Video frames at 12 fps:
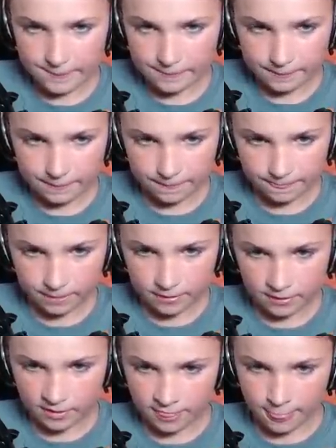is
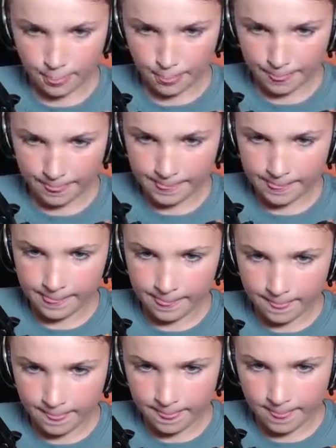Grim.
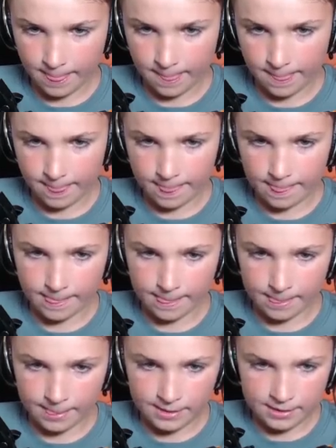Grim seven
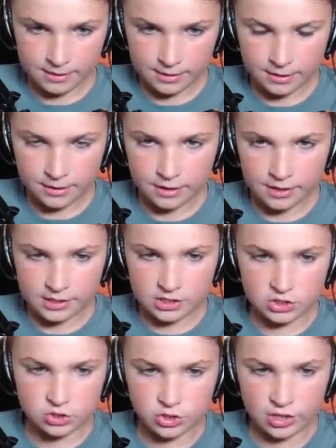five nine.
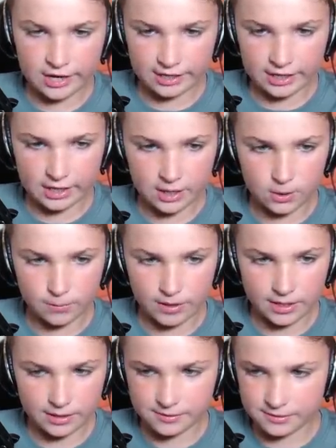He's trying to kill
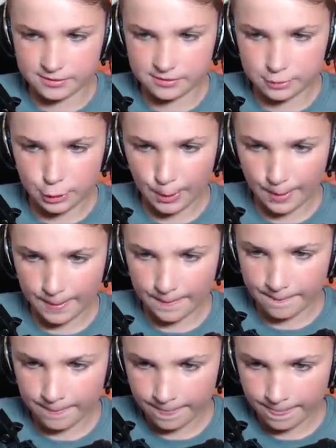me.
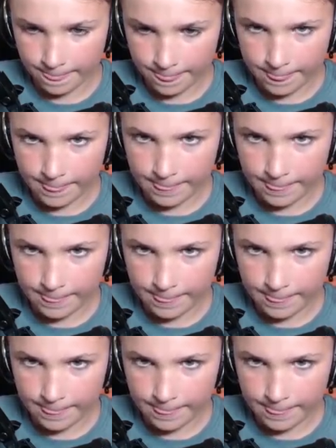Okay, where is